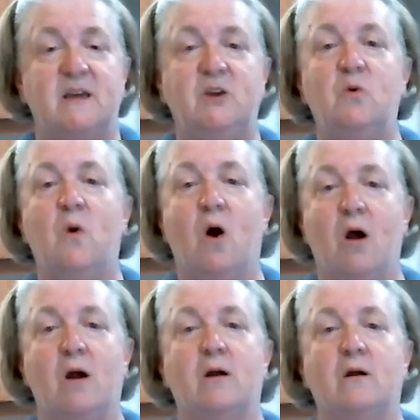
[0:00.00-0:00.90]
you
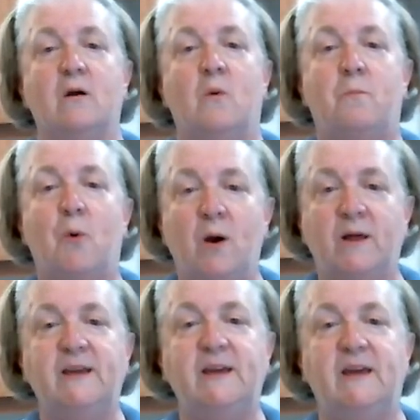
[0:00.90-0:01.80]
are
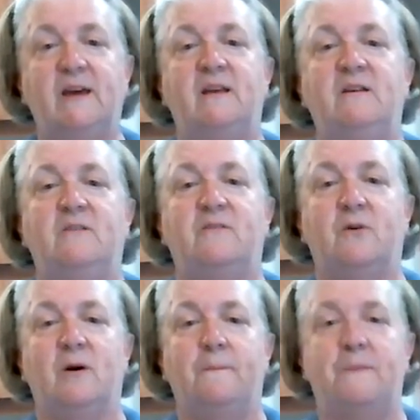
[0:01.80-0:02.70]
boiling it
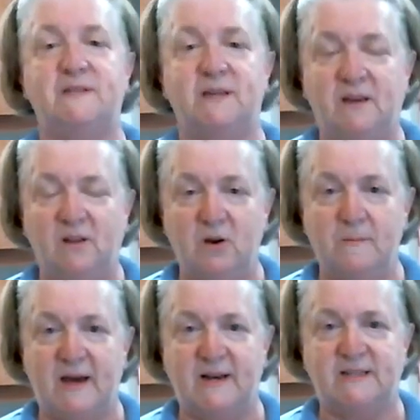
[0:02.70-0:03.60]
for a particular
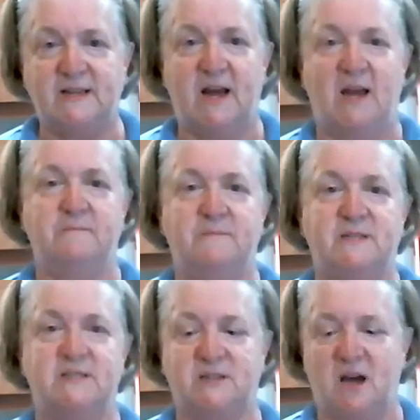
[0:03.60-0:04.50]
amount of time to
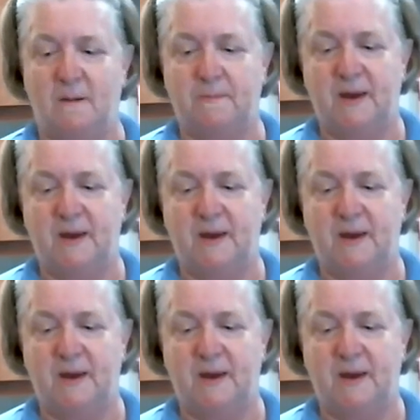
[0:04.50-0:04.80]
stop